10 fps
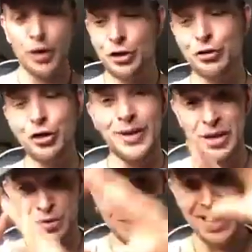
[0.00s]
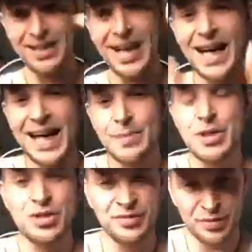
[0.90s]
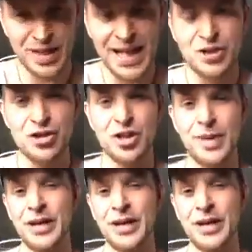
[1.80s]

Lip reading: you'll do is you'll take that image of a relationship